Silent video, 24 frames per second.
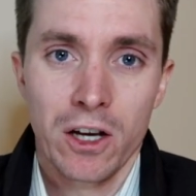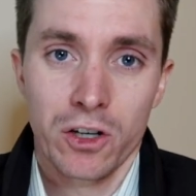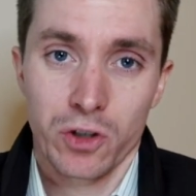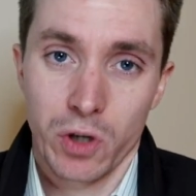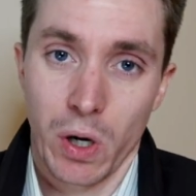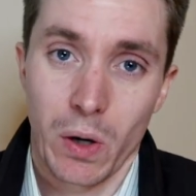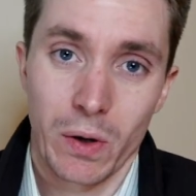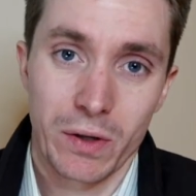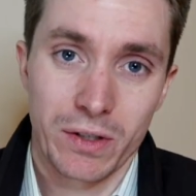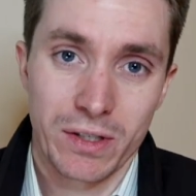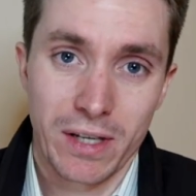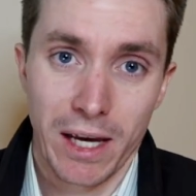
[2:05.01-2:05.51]

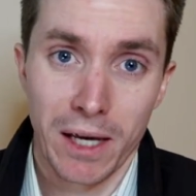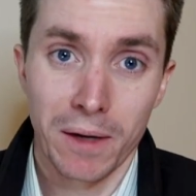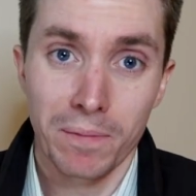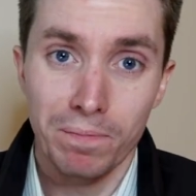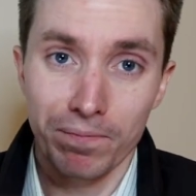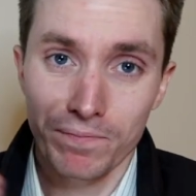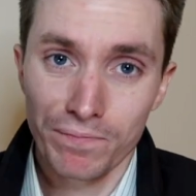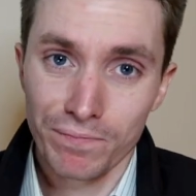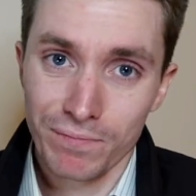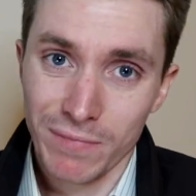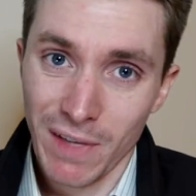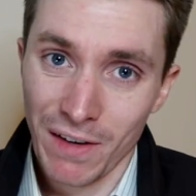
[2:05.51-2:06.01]
So I would
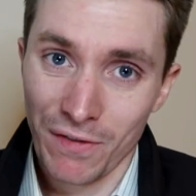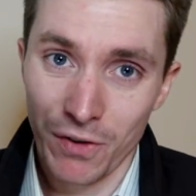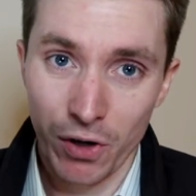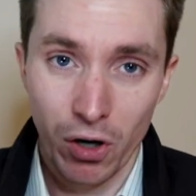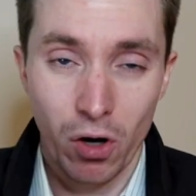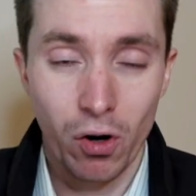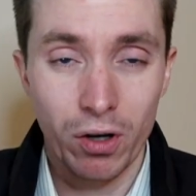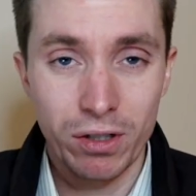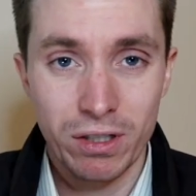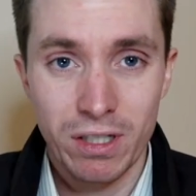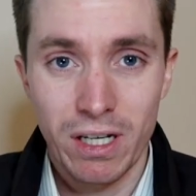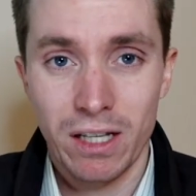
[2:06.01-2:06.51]
say if you're
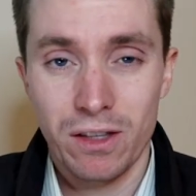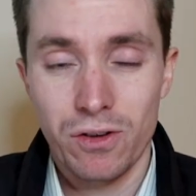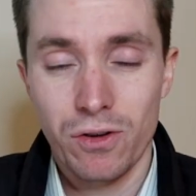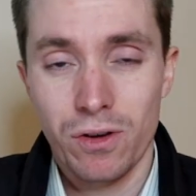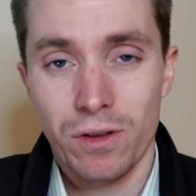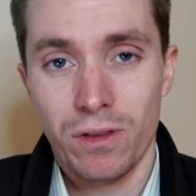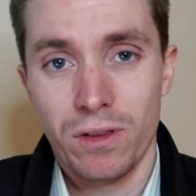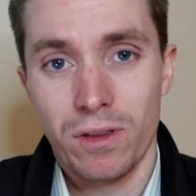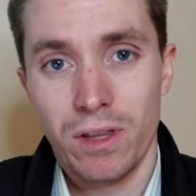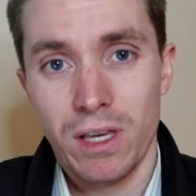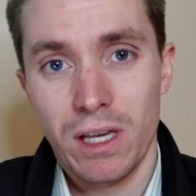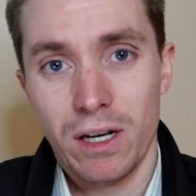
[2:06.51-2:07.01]
going to get
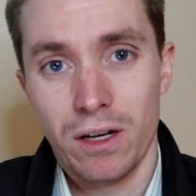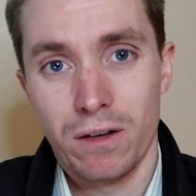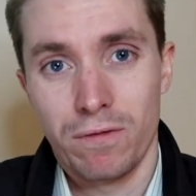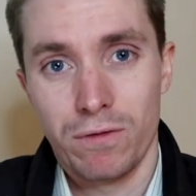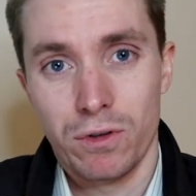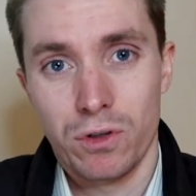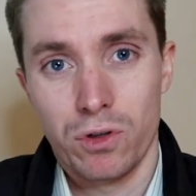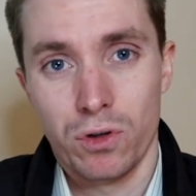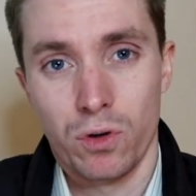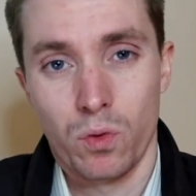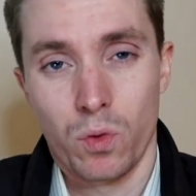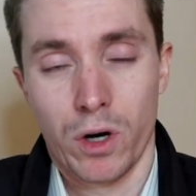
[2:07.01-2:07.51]
the, the
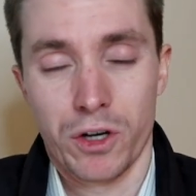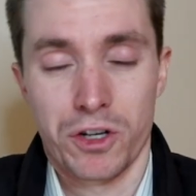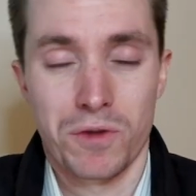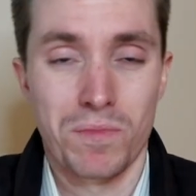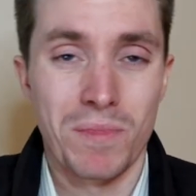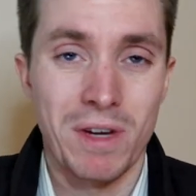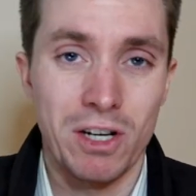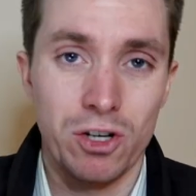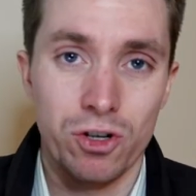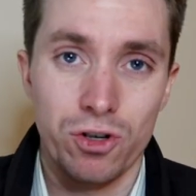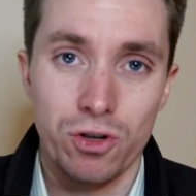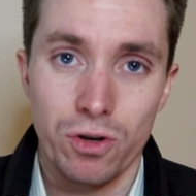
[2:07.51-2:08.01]
individual
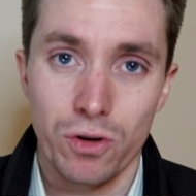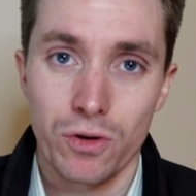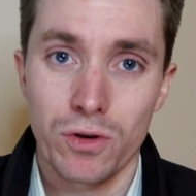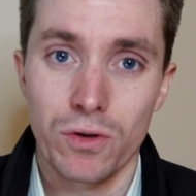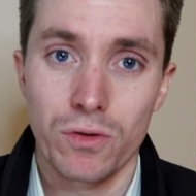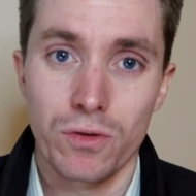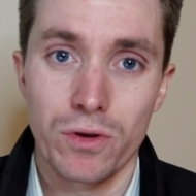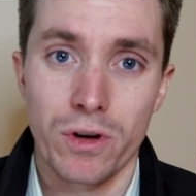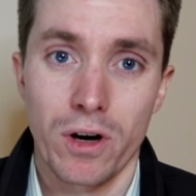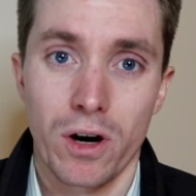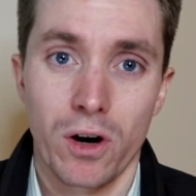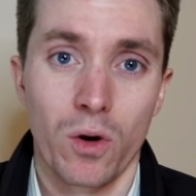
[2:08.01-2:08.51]
watch, make sure
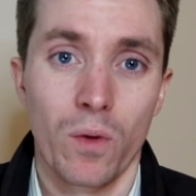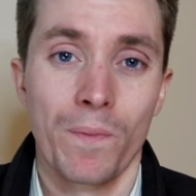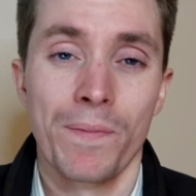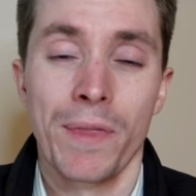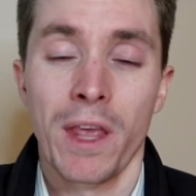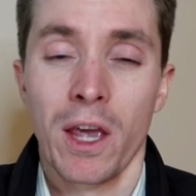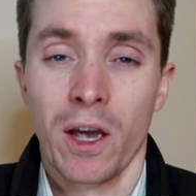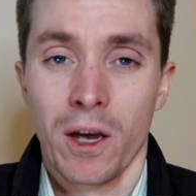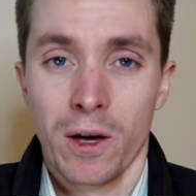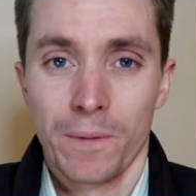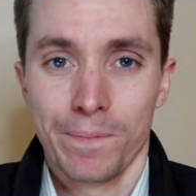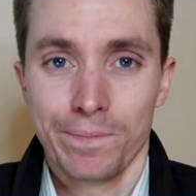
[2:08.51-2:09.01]
you know
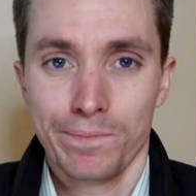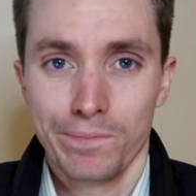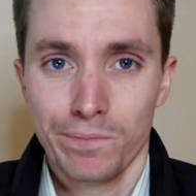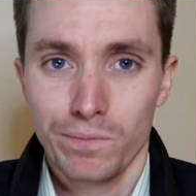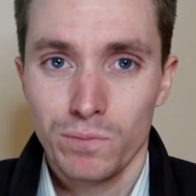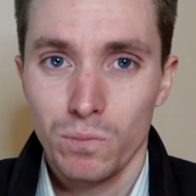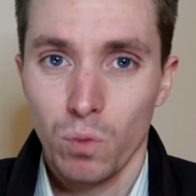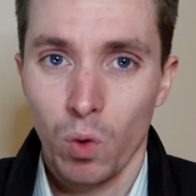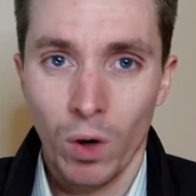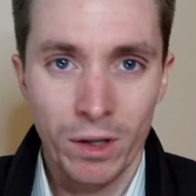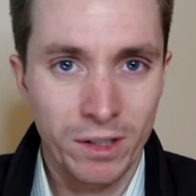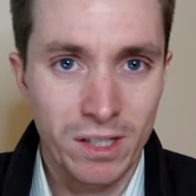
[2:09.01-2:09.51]

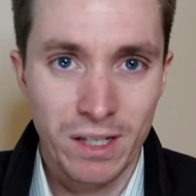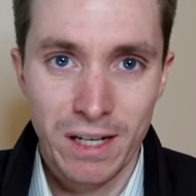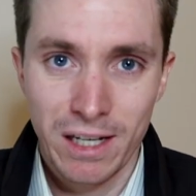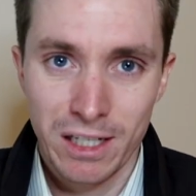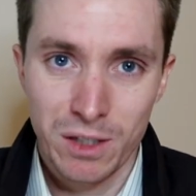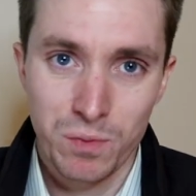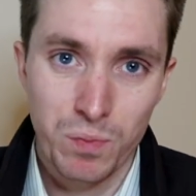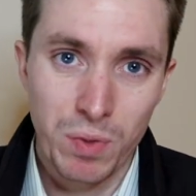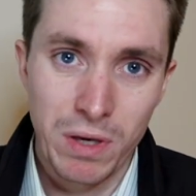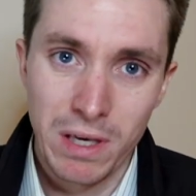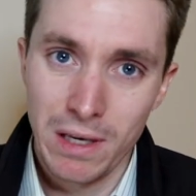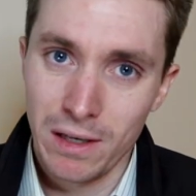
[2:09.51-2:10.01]
what's the
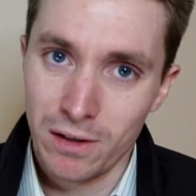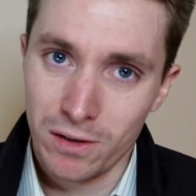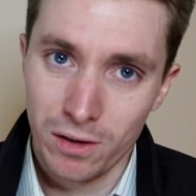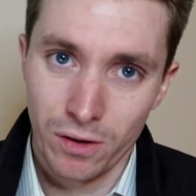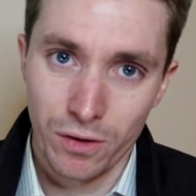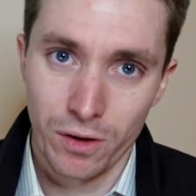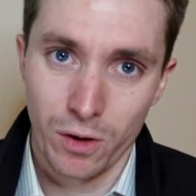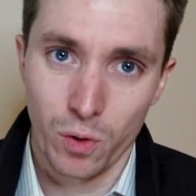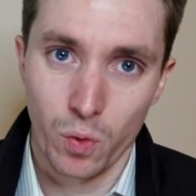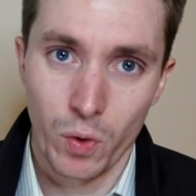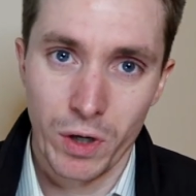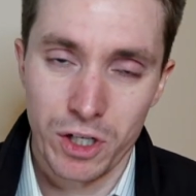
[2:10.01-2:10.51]
next piece
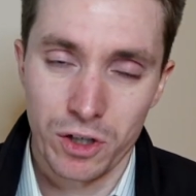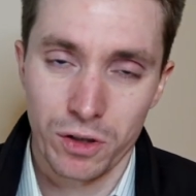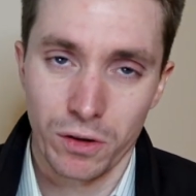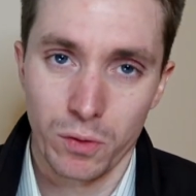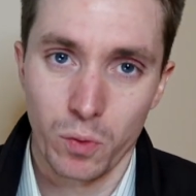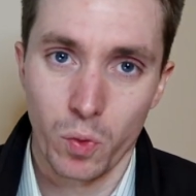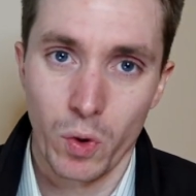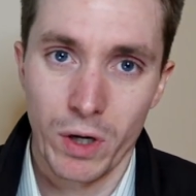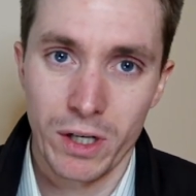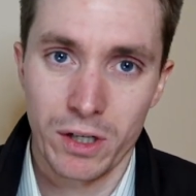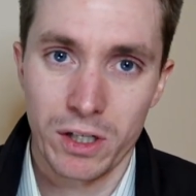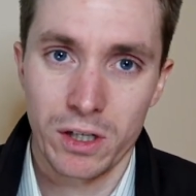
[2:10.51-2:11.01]
on their wish
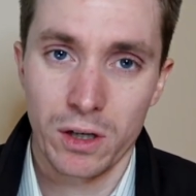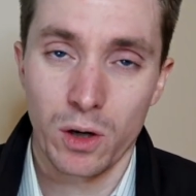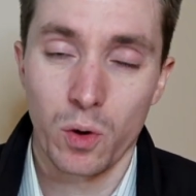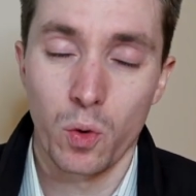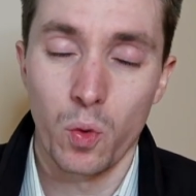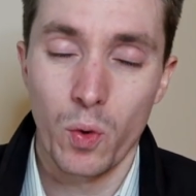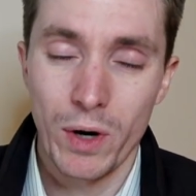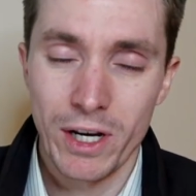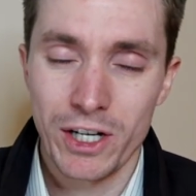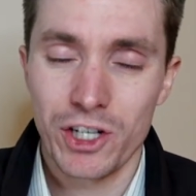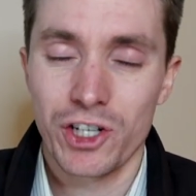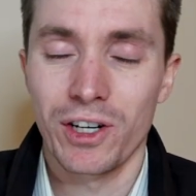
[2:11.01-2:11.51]
wish
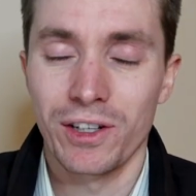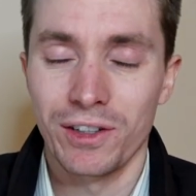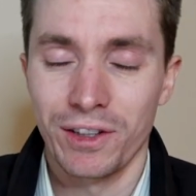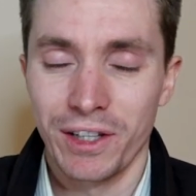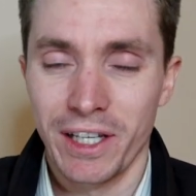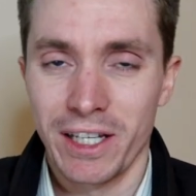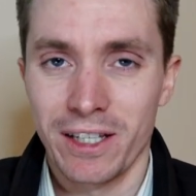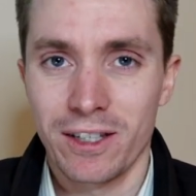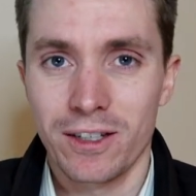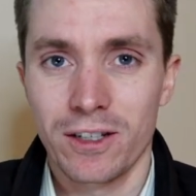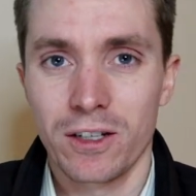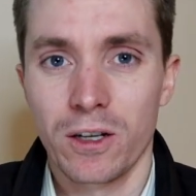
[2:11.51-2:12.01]
wish
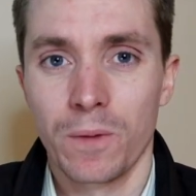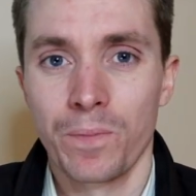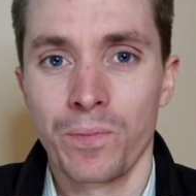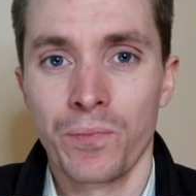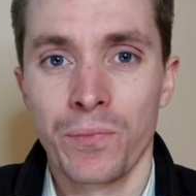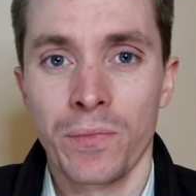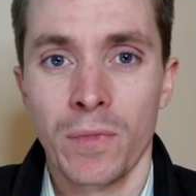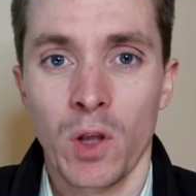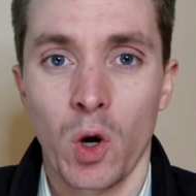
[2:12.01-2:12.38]
list,